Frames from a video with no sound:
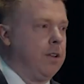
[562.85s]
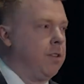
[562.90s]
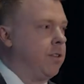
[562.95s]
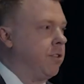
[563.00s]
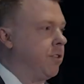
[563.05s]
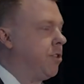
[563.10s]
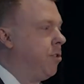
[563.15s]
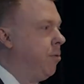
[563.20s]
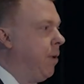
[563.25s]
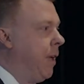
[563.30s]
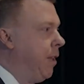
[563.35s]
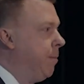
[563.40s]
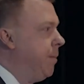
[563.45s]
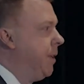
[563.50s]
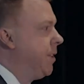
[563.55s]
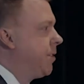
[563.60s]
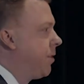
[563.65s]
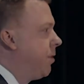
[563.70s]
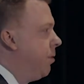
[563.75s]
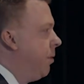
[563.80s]
There's two
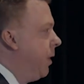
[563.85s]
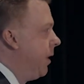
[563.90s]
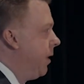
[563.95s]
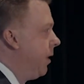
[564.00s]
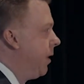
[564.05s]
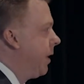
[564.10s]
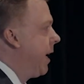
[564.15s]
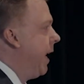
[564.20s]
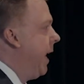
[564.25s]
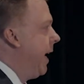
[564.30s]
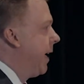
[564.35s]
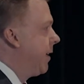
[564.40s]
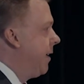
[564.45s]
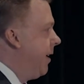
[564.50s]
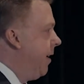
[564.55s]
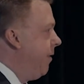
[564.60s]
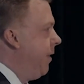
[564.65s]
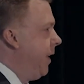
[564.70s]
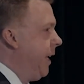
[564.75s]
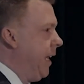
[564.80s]
elements to it:
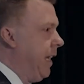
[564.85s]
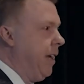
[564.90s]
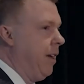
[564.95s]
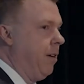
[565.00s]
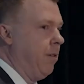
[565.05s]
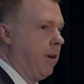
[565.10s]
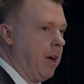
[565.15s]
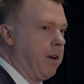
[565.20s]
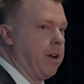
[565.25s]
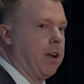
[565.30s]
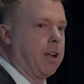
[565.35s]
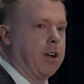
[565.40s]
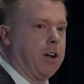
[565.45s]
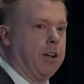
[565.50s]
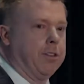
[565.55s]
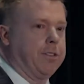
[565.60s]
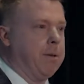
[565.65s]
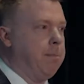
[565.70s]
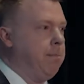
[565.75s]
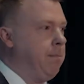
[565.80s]
connectivity, I'm going to
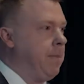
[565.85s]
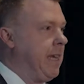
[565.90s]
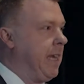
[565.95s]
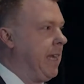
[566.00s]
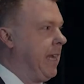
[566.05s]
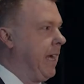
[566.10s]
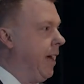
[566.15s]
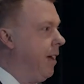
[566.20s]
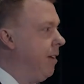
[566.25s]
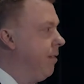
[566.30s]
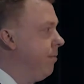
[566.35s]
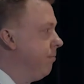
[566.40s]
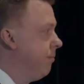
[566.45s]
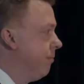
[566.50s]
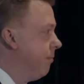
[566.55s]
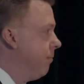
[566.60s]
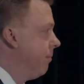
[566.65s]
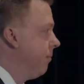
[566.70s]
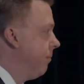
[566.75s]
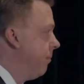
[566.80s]
call it the media,
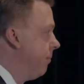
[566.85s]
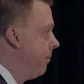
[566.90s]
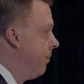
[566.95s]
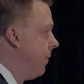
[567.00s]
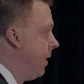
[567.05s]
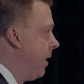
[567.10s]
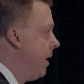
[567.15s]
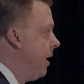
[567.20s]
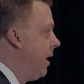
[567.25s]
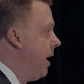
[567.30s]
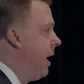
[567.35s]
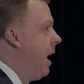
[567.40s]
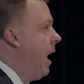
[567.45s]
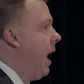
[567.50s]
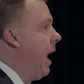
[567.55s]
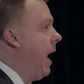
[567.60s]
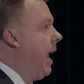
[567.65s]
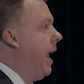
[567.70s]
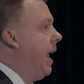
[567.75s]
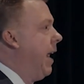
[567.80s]

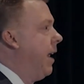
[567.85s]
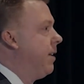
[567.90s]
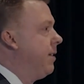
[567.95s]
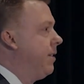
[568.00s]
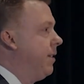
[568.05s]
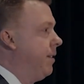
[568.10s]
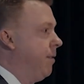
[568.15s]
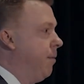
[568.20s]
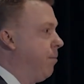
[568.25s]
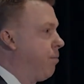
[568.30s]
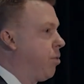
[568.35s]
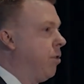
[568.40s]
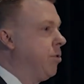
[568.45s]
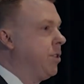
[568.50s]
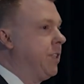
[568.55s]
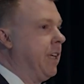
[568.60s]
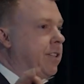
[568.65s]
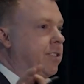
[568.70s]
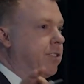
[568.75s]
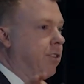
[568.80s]
and
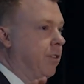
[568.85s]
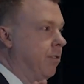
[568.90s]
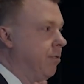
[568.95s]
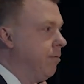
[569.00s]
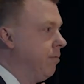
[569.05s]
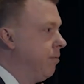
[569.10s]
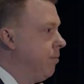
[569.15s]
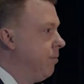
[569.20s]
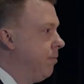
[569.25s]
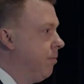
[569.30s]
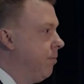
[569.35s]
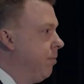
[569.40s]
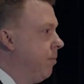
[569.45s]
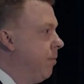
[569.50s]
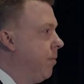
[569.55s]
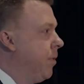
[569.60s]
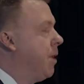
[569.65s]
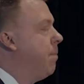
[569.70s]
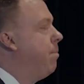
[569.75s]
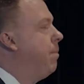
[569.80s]
processor,
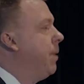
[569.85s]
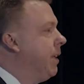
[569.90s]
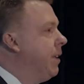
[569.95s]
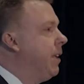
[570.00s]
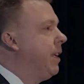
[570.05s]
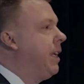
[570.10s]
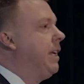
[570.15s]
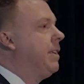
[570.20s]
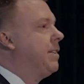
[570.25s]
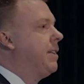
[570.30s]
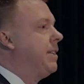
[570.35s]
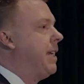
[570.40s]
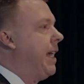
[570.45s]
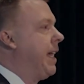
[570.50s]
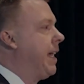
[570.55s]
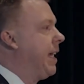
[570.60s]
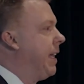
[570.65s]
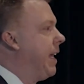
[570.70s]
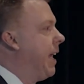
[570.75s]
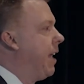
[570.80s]
the ability to
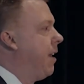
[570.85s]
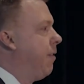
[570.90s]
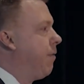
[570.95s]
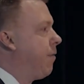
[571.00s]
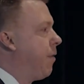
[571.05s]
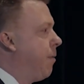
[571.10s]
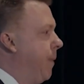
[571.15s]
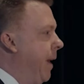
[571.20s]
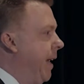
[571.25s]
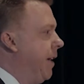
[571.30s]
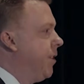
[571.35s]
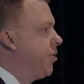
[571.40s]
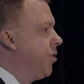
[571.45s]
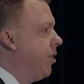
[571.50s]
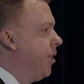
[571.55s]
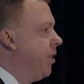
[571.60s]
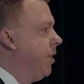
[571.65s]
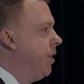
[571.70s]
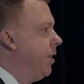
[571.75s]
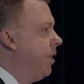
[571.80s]
take in that
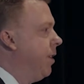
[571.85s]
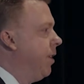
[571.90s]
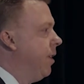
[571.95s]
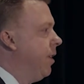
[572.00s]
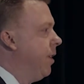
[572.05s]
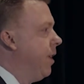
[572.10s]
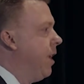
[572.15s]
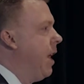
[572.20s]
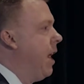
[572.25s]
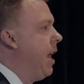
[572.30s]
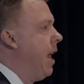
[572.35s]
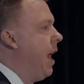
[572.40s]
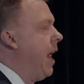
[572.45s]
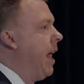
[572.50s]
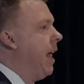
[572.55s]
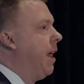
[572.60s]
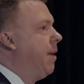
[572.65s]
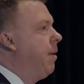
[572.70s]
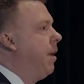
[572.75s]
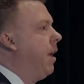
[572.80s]
information
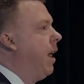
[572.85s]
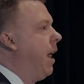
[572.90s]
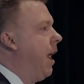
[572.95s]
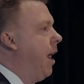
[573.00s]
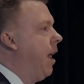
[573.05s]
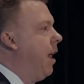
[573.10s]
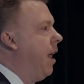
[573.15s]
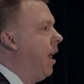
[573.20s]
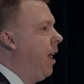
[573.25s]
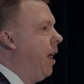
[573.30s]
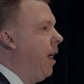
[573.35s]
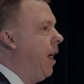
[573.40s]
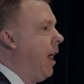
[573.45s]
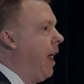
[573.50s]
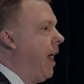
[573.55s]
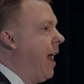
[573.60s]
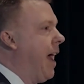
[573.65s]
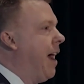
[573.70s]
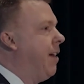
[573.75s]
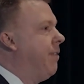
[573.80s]
and
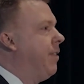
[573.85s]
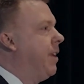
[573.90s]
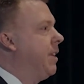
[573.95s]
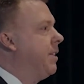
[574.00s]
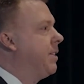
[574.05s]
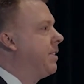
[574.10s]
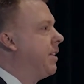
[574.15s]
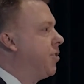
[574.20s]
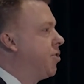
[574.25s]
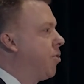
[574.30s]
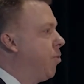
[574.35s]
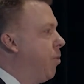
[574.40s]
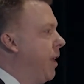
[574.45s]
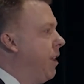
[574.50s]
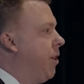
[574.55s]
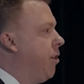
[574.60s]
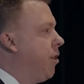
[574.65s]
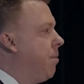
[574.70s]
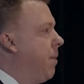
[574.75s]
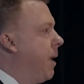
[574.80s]
have it in such a way
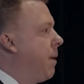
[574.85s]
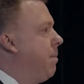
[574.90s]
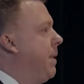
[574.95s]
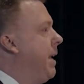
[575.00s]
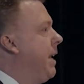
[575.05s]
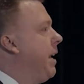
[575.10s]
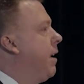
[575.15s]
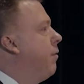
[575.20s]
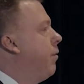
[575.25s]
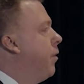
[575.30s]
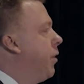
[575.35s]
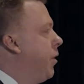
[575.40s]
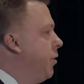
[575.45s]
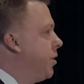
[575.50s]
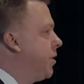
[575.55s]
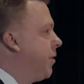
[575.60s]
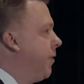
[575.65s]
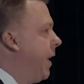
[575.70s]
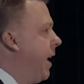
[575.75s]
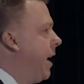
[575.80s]
that you can make meaningful
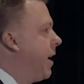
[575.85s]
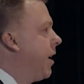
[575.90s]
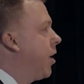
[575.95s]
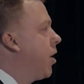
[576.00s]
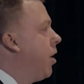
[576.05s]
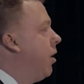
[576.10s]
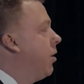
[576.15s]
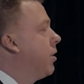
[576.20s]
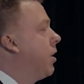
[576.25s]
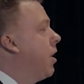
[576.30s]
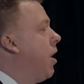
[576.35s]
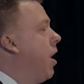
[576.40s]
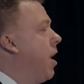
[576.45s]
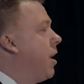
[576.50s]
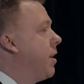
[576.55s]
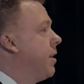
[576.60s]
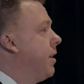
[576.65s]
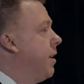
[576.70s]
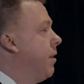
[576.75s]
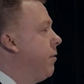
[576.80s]
use of it. I'm going to call it
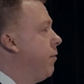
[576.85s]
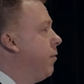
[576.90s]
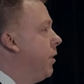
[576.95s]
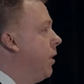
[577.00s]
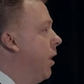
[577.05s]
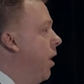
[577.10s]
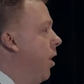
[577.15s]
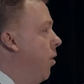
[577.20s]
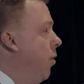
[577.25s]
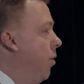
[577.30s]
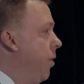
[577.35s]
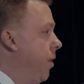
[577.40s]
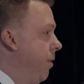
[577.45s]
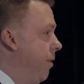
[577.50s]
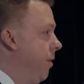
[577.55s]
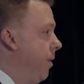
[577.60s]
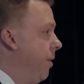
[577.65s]
cognitive load.